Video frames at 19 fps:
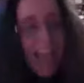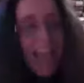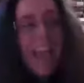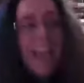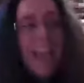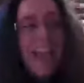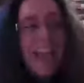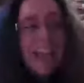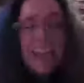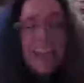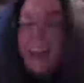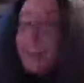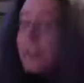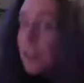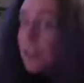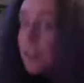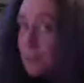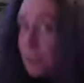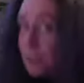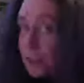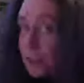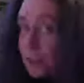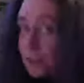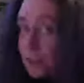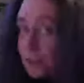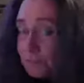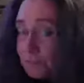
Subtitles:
And another puzzle